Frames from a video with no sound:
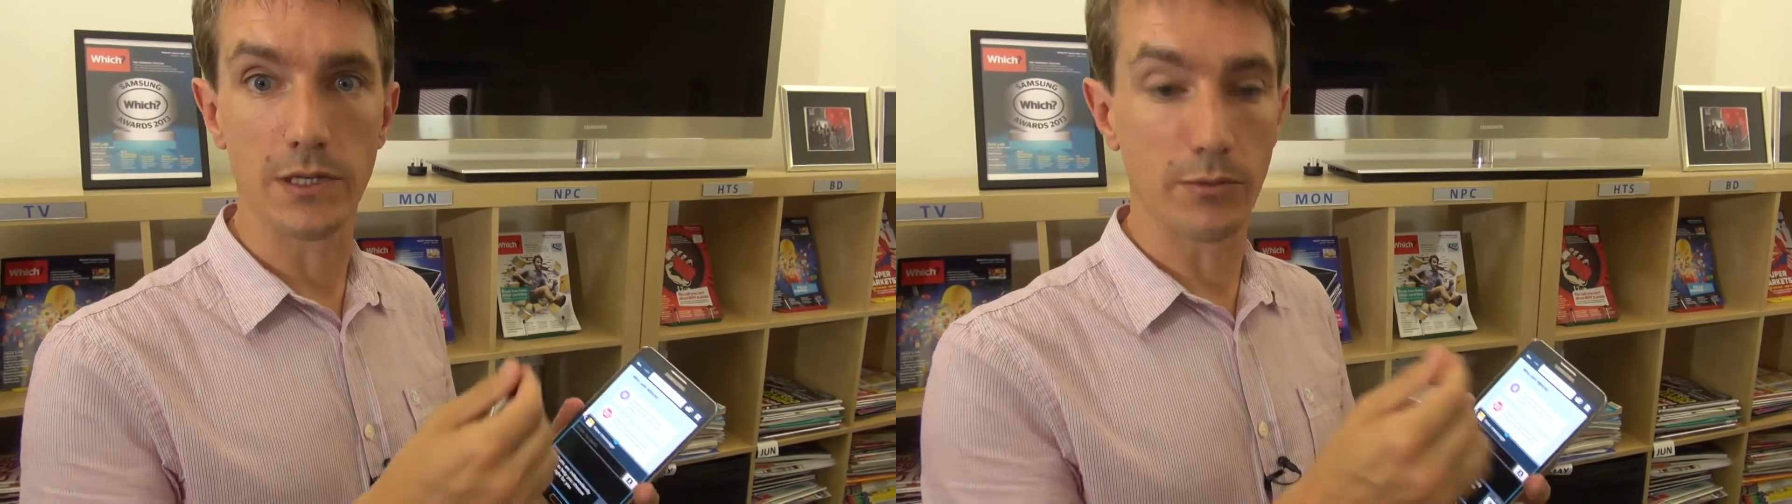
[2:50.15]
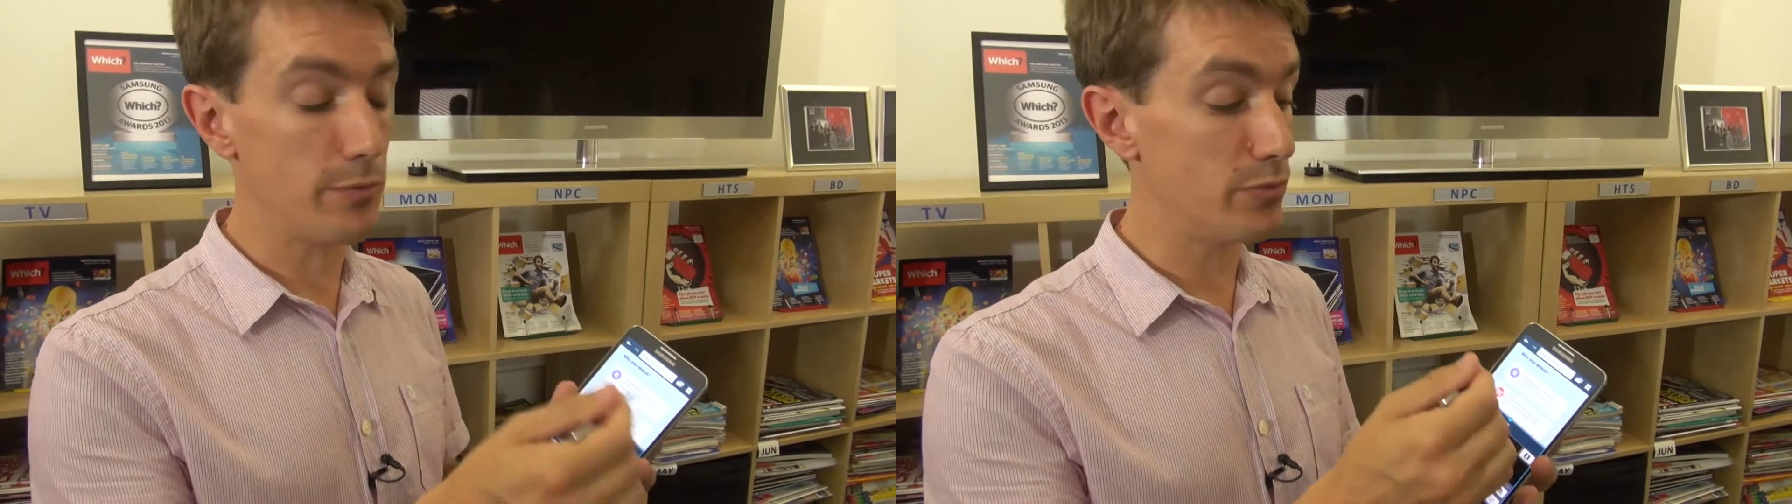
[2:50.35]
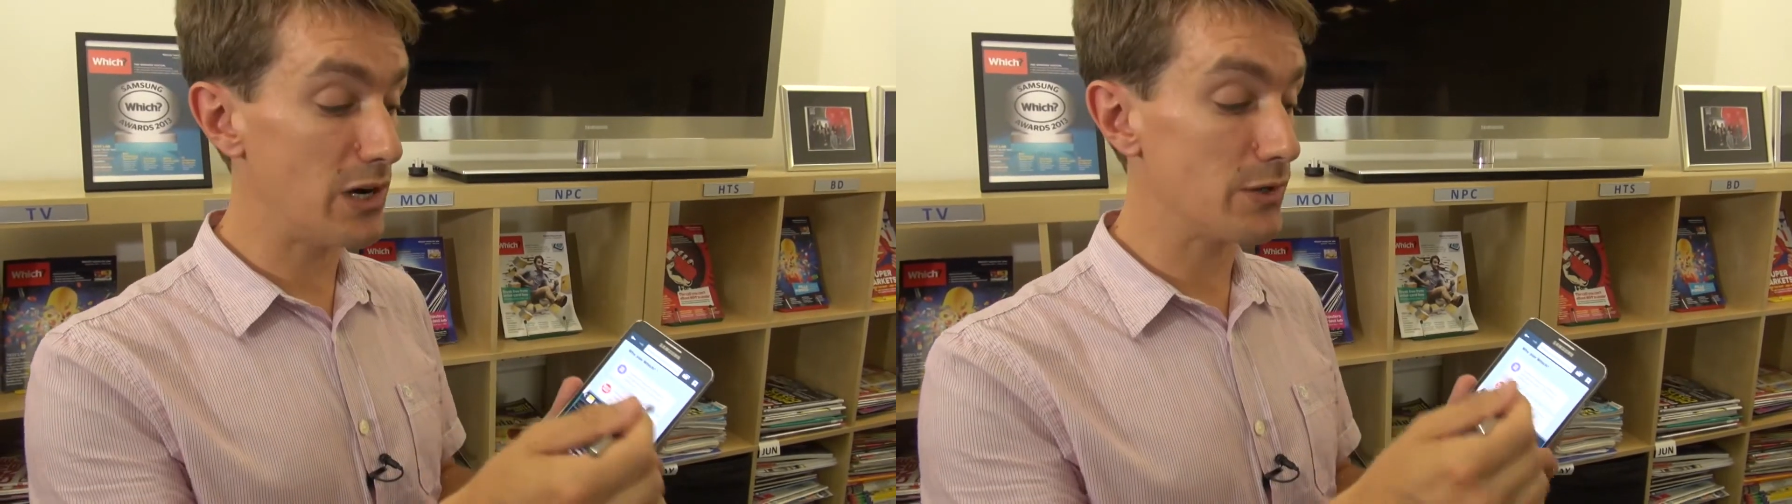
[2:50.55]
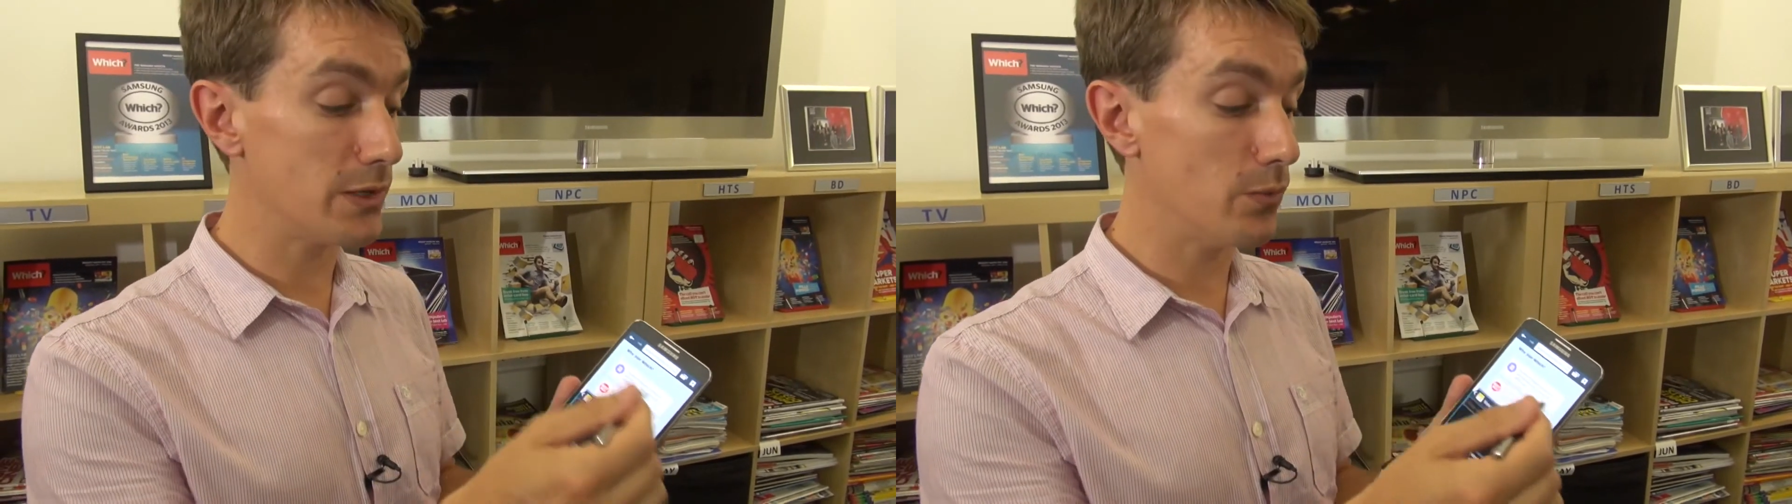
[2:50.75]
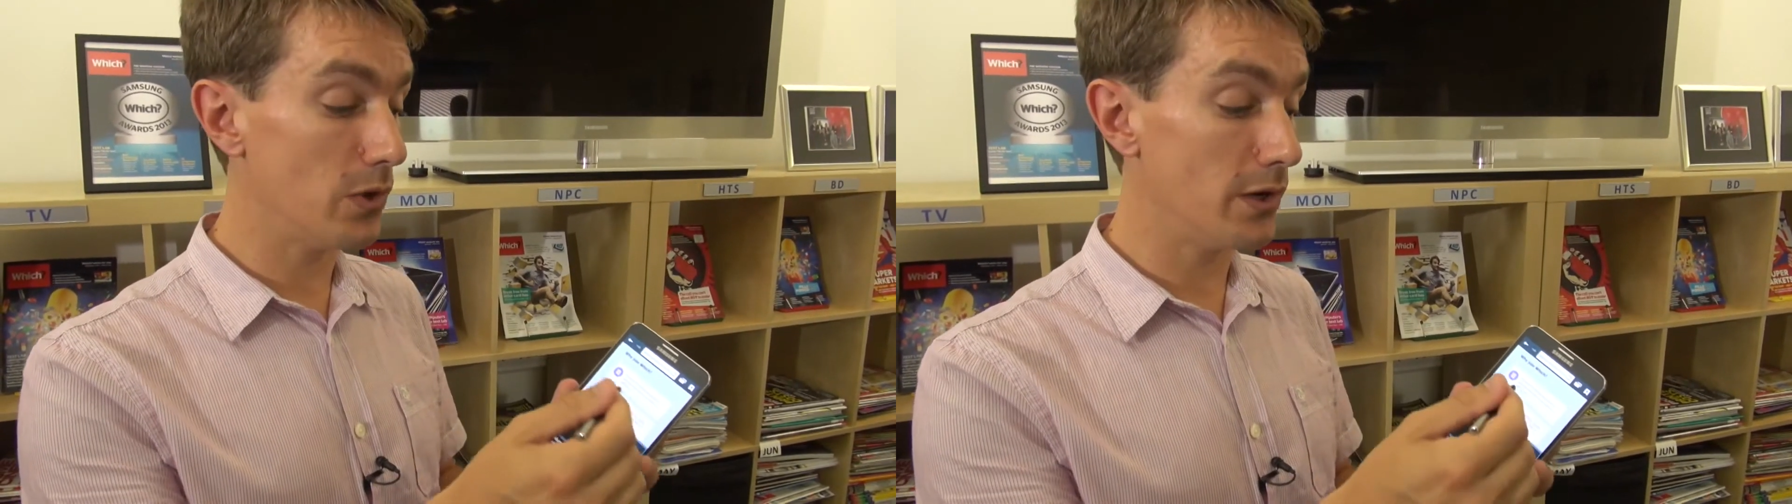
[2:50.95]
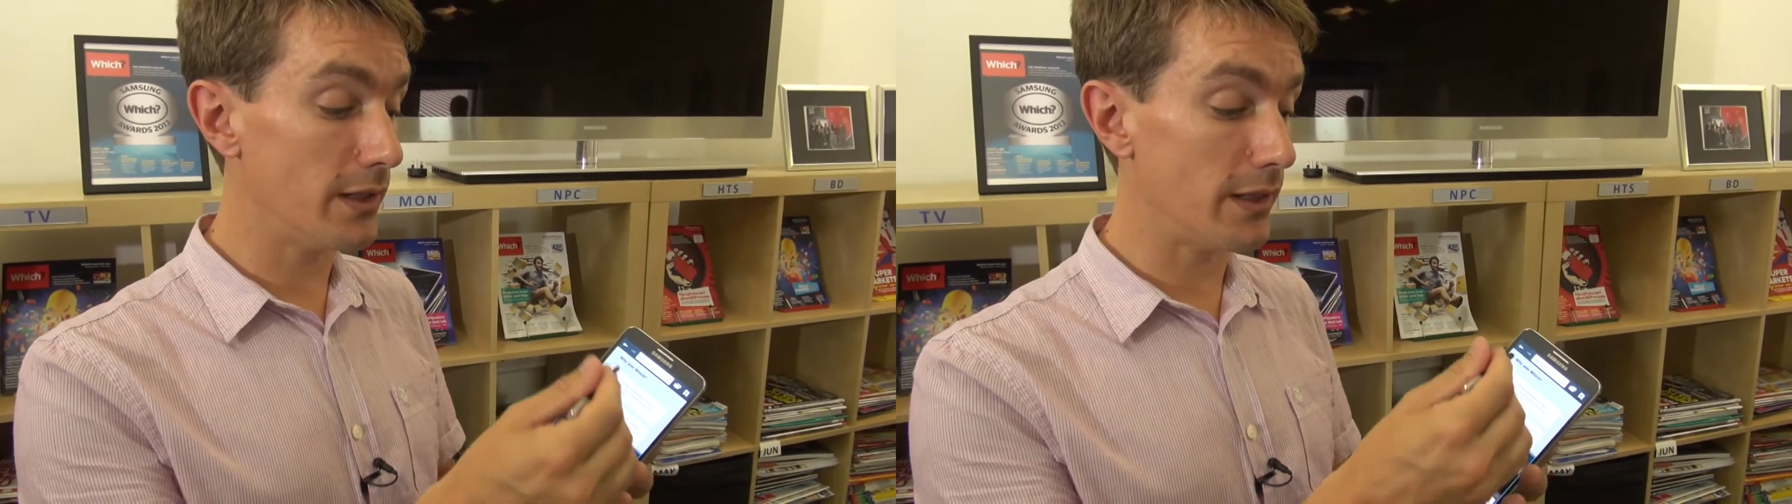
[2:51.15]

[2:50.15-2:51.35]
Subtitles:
so you could be browsing one